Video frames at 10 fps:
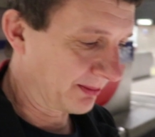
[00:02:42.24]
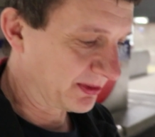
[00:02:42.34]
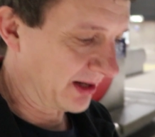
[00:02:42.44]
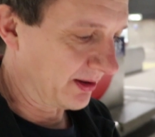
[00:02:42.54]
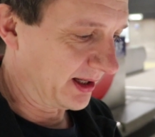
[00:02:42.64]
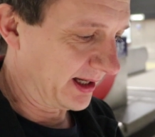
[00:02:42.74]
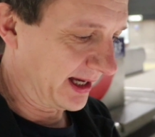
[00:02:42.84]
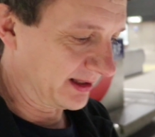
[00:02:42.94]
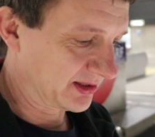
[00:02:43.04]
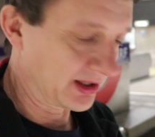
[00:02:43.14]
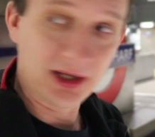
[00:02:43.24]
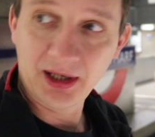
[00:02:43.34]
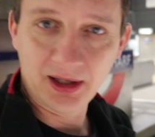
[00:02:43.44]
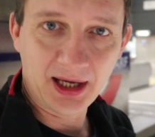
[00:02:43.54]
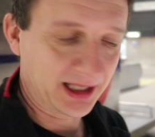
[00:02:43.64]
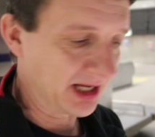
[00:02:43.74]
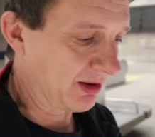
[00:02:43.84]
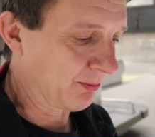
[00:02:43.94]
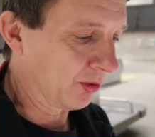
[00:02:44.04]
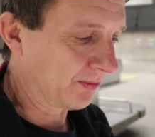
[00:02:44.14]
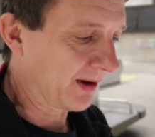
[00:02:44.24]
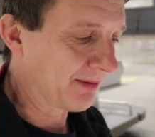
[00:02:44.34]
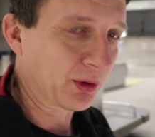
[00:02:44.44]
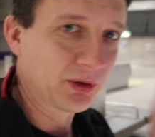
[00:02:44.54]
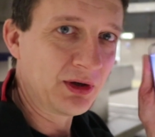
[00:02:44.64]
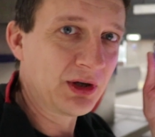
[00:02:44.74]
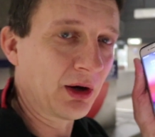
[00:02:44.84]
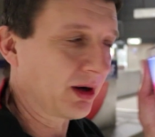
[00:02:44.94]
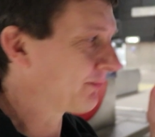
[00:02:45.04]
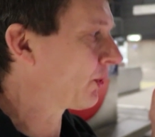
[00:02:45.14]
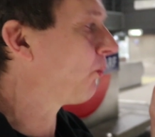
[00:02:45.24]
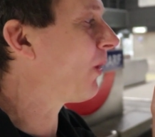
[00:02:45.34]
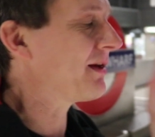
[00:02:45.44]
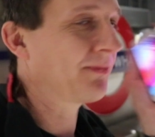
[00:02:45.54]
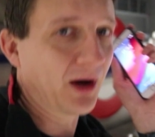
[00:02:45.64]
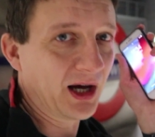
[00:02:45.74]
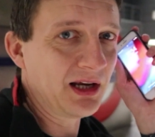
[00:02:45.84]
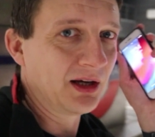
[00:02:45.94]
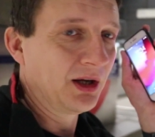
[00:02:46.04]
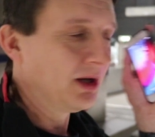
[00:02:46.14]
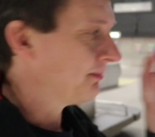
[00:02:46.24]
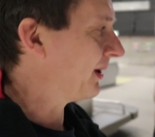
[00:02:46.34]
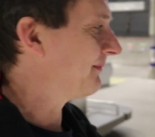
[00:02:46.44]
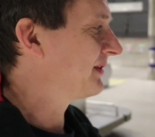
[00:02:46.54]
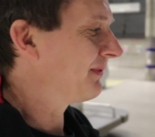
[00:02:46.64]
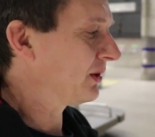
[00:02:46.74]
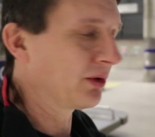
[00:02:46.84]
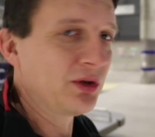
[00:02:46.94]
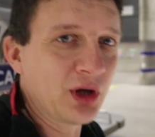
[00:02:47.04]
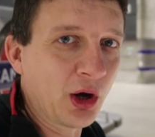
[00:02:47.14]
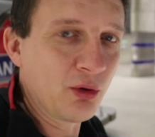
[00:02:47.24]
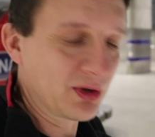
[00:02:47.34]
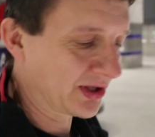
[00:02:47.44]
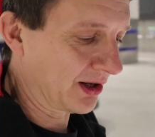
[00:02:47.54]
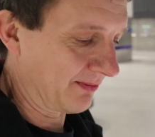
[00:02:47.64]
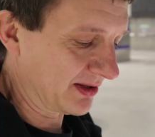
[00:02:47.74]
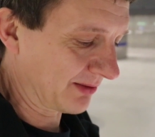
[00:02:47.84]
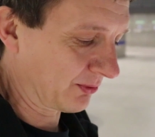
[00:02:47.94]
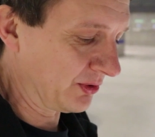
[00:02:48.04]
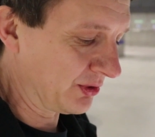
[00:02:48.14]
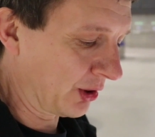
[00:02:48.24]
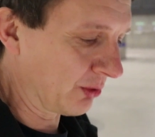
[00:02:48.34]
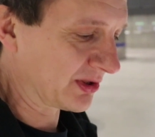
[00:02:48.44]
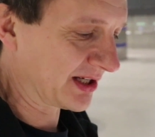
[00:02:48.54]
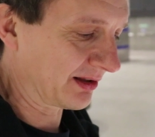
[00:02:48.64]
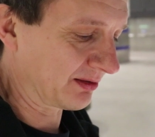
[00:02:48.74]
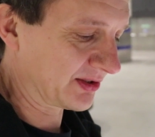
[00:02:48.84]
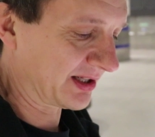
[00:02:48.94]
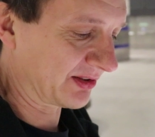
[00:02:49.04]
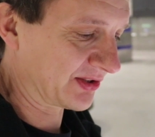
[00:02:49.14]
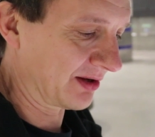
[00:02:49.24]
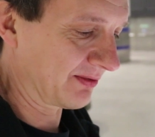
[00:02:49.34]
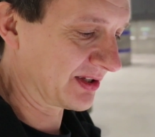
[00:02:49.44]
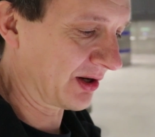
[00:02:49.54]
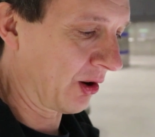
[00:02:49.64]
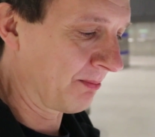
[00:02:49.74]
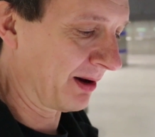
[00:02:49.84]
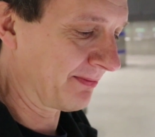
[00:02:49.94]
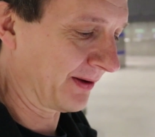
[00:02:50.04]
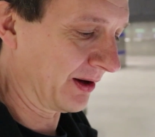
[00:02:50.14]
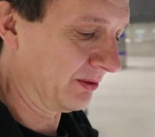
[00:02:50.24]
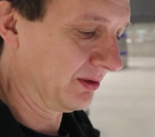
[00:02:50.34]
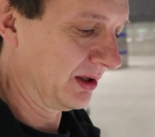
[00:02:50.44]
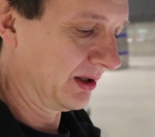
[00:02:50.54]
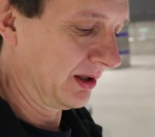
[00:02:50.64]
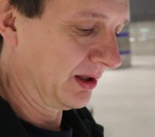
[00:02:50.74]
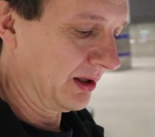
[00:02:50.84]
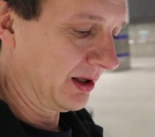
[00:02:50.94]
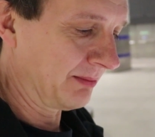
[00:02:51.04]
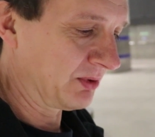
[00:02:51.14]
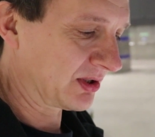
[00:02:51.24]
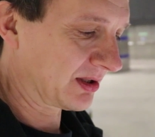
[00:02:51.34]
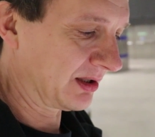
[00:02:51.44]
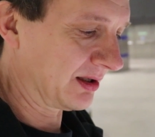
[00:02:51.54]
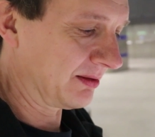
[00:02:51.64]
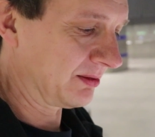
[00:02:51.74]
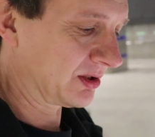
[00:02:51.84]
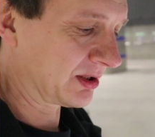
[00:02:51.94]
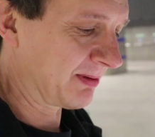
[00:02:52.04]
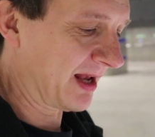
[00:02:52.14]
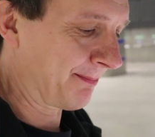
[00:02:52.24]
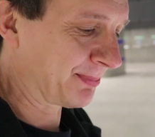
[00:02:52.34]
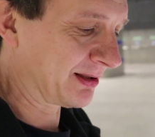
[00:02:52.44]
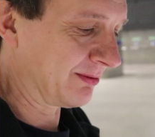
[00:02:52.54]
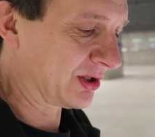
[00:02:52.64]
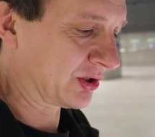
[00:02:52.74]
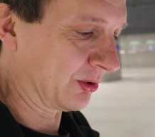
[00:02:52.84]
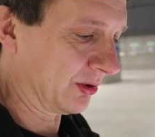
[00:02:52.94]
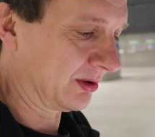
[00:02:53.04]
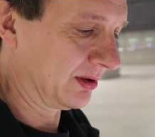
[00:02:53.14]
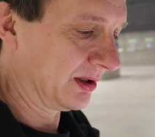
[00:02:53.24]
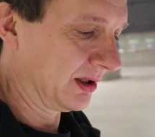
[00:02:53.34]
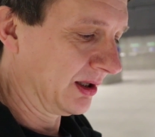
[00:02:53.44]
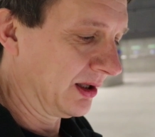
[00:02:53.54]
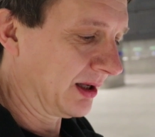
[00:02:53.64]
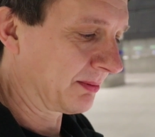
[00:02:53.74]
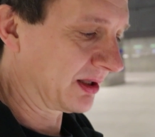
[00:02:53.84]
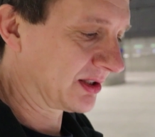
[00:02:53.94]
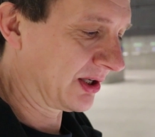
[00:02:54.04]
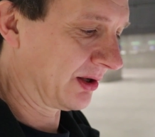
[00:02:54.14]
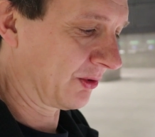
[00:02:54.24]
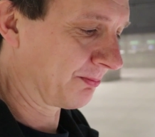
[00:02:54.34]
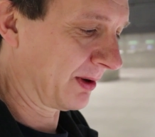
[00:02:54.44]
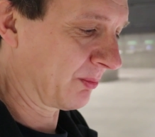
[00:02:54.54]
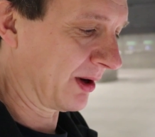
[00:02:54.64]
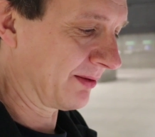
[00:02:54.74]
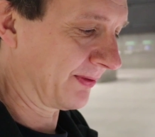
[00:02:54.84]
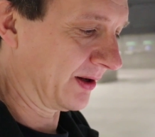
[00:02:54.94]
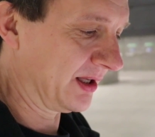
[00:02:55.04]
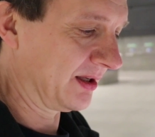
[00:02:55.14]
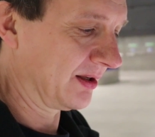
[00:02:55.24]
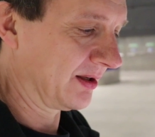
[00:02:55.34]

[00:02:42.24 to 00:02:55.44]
jumped out at, uh, at Canary Wharf. I've got no, I've got Wi-Fi, but I've definitely got no service. I've got no cell self service on my phone. I'm just gonna, just to be absolutely sure, I'm gonna turn off my Wi-Fi.